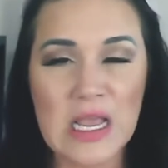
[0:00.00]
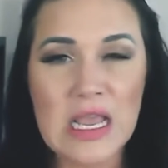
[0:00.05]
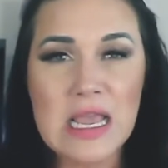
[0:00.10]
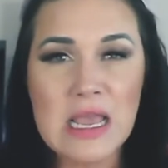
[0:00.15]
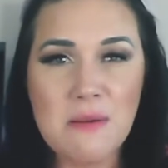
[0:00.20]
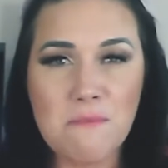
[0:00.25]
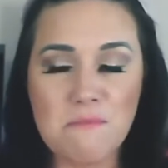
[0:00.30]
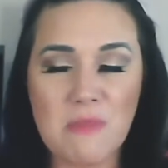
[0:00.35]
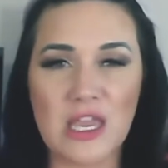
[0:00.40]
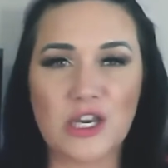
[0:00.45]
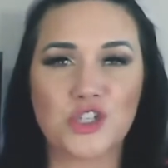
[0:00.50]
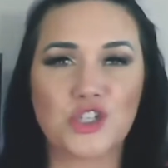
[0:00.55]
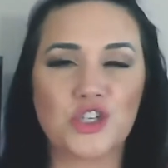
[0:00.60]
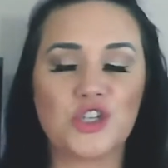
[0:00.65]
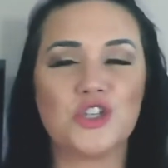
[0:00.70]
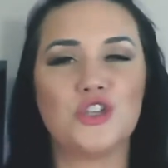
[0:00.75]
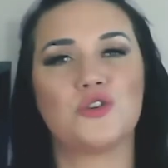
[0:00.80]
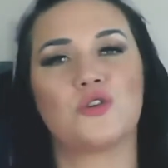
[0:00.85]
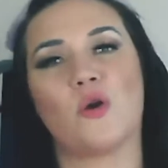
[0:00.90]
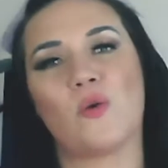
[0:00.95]
Make sure
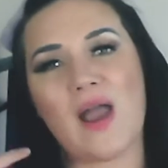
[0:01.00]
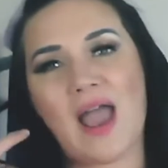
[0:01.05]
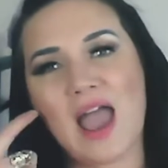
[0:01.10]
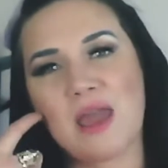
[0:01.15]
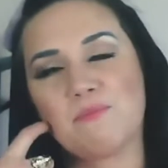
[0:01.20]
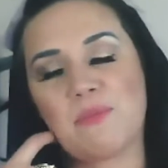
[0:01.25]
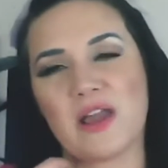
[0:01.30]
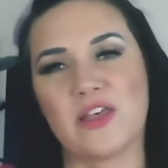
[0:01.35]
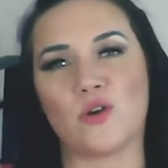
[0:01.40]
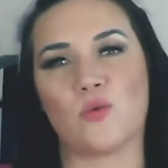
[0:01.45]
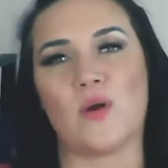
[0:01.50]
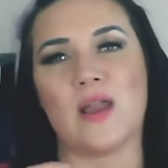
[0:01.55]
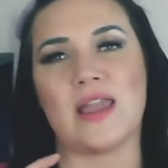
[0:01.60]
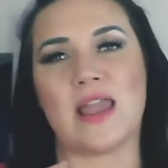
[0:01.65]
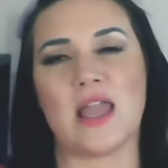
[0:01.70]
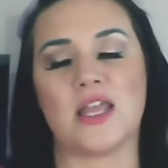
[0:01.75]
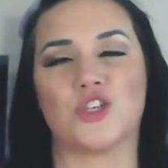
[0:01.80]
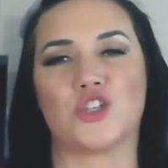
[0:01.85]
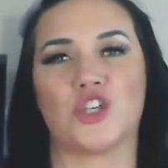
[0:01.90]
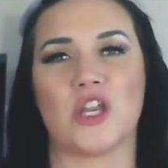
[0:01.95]
you go ahead, by the way,
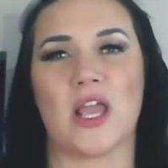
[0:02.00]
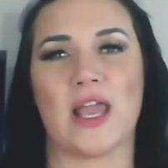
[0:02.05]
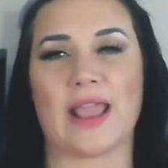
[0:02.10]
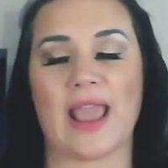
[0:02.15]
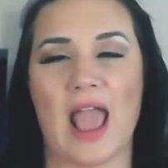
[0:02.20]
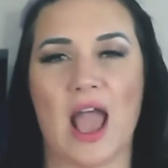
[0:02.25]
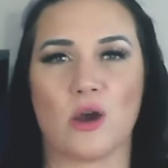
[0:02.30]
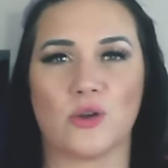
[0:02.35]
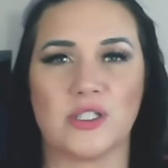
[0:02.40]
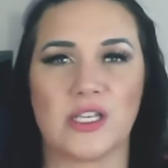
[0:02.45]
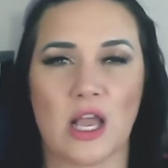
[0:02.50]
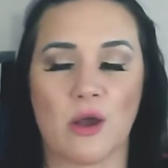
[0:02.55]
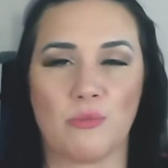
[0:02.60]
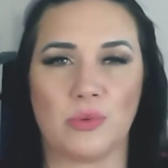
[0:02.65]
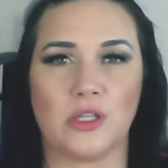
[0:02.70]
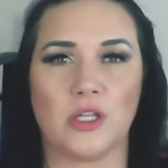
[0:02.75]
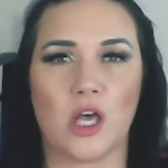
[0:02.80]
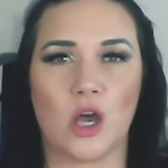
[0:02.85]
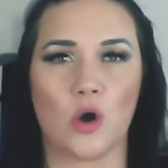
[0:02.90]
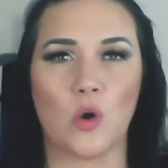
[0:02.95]
and check out down
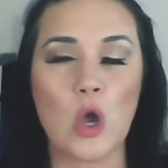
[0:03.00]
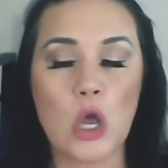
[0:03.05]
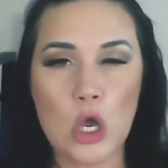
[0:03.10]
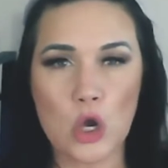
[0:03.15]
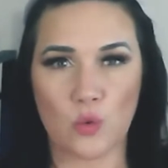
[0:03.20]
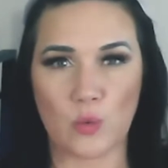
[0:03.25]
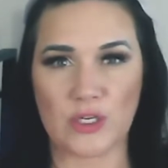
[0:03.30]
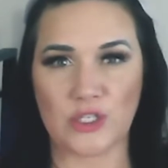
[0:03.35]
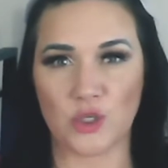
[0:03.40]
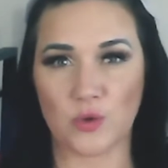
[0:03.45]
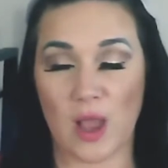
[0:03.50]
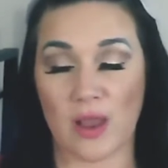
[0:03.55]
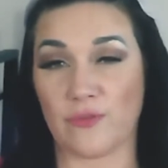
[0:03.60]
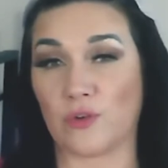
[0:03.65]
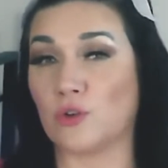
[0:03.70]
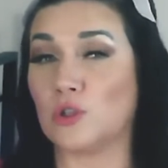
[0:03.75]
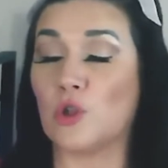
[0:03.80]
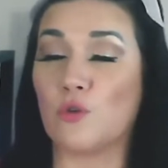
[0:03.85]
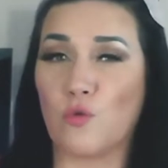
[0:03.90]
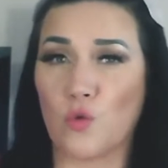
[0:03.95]
below. We do have a
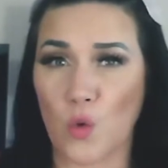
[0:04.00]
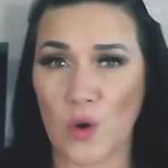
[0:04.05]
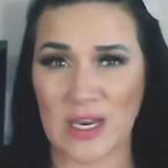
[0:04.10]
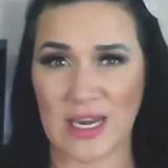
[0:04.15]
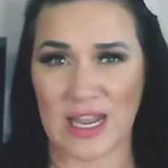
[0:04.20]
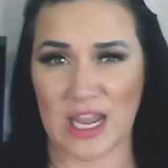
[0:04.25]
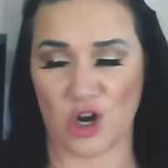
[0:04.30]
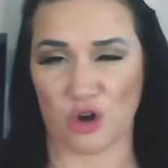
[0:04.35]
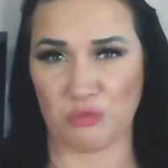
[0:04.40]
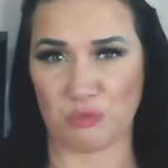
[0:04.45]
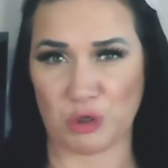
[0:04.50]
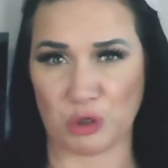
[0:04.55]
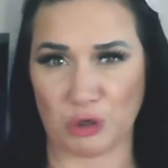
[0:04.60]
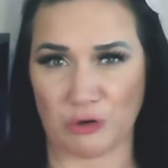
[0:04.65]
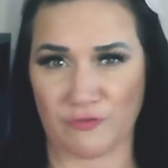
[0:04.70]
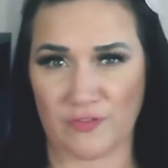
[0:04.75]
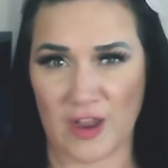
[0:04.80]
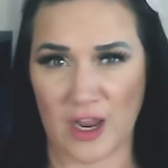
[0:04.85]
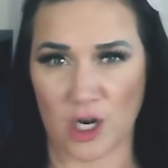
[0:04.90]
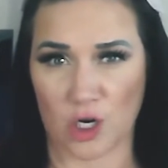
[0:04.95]
Levoit air
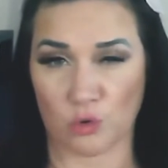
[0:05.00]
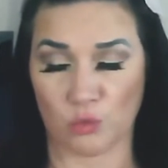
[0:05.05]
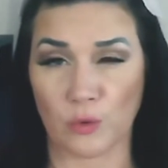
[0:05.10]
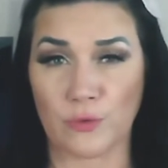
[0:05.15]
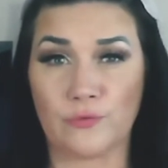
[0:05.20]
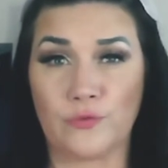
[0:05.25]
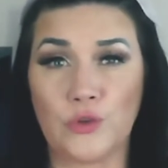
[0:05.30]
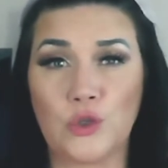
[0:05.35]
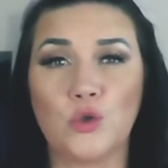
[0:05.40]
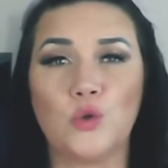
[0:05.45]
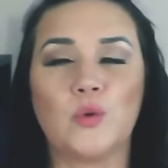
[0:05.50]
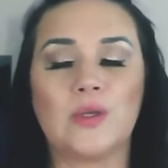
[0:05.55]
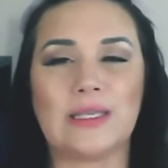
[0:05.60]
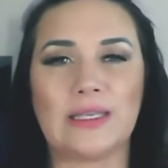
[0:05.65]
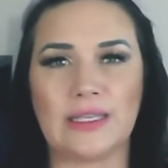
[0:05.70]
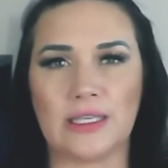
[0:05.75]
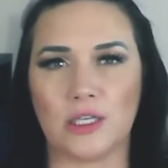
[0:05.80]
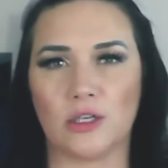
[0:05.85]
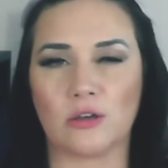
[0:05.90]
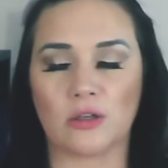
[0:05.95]
purifier review
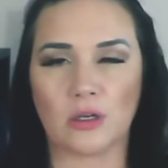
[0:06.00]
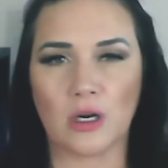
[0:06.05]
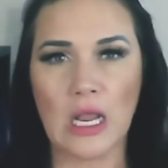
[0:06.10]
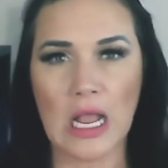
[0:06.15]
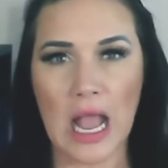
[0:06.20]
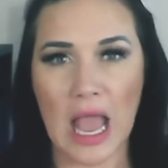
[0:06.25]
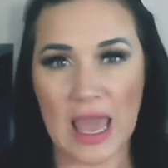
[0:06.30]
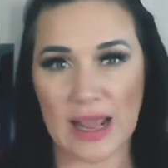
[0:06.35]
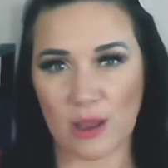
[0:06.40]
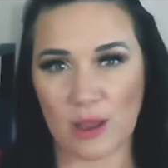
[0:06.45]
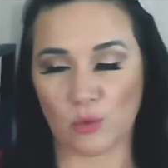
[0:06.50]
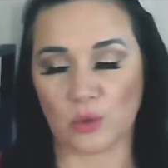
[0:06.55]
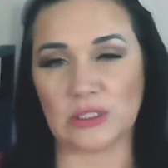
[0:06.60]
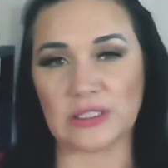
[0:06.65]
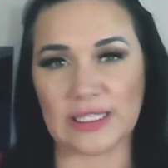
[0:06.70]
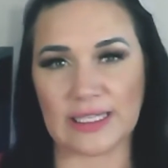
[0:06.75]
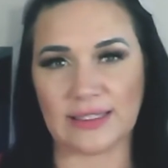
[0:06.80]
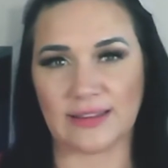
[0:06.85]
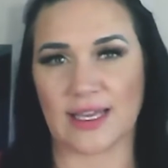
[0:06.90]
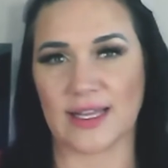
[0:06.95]
here, and I will
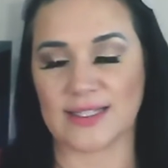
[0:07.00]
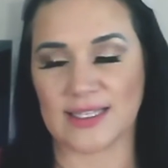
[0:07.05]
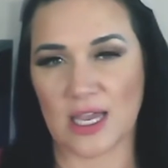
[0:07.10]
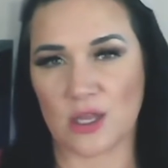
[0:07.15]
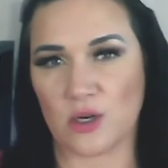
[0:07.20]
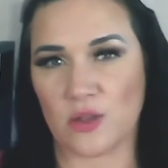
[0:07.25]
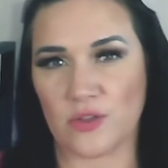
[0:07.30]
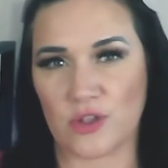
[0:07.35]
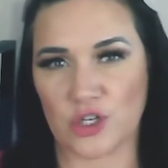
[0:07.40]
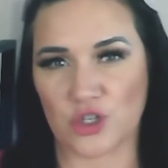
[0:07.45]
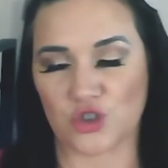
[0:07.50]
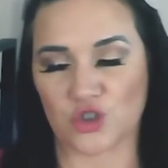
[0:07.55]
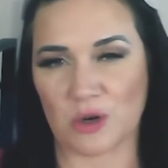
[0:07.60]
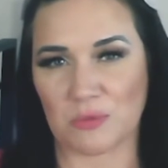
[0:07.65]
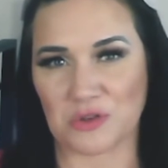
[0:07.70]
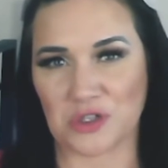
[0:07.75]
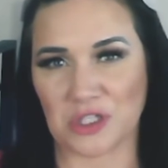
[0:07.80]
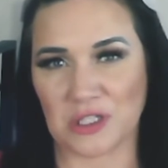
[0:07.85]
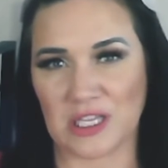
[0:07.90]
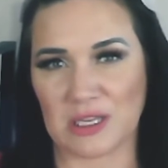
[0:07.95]
link that down in the description link